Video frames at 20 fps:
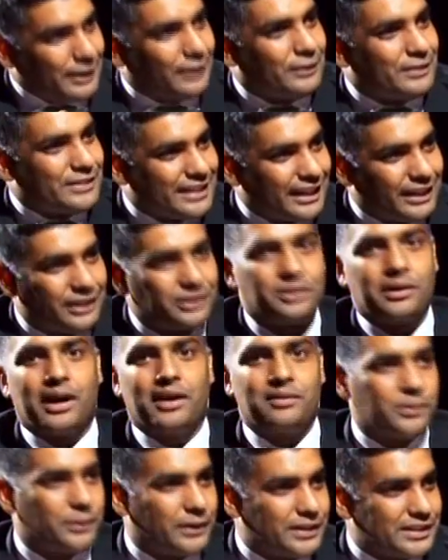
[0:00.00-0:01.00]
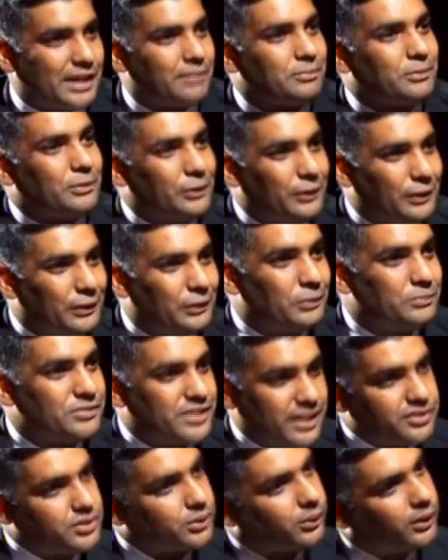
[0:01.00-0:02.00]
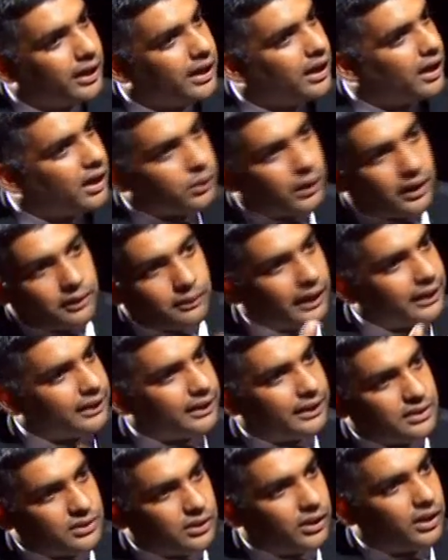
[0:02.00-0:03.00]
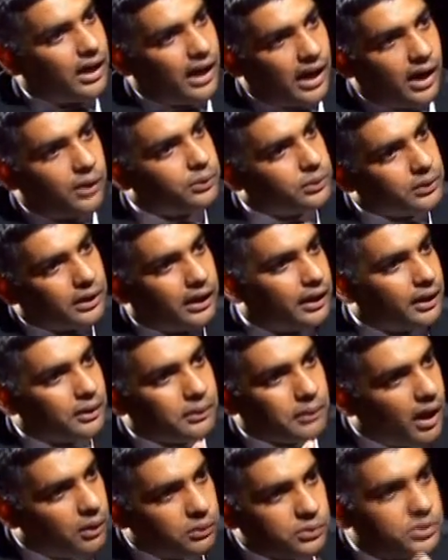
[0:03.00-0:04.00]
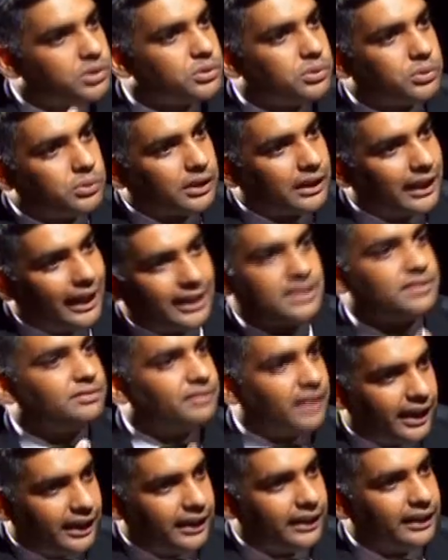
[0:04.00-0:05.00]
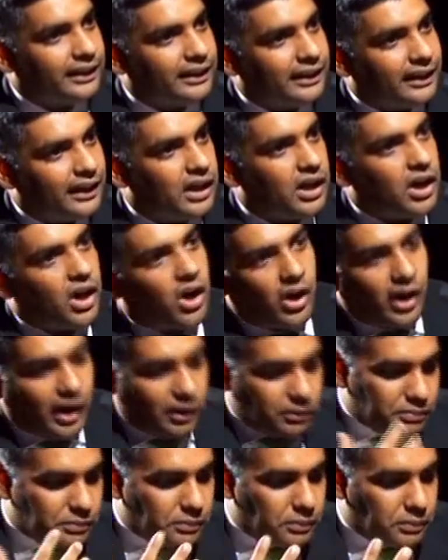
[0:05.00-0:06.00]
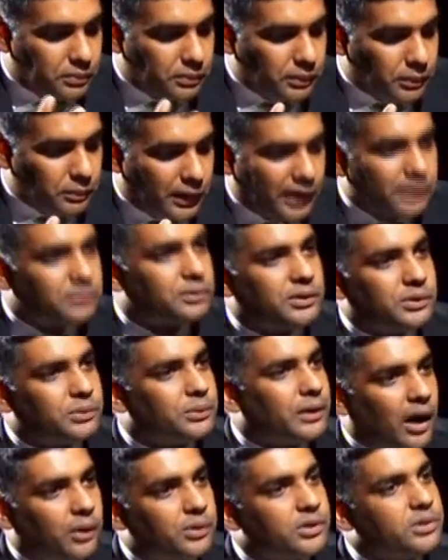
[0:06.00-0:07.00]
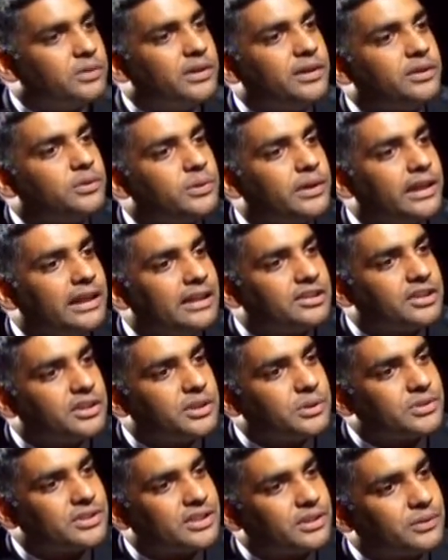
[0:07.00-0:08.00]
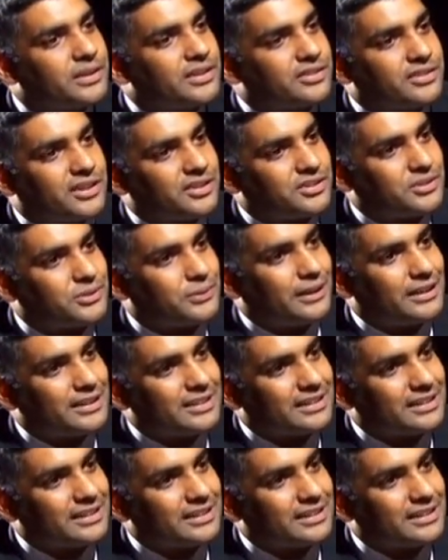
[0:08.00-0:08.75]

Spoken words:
I would say, our viewers are more home set. So, Ruan, what is your how would you classify or how do you introduce unit trust to us?